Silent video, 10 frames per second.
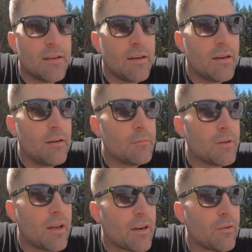They're
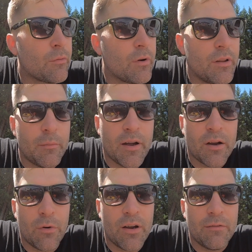not going to run the
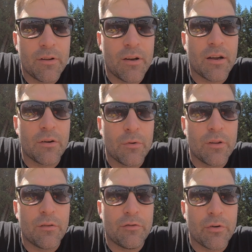microwave. They're not going to
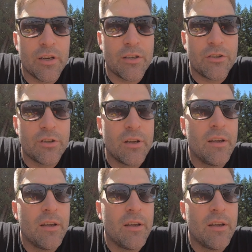run the fridge.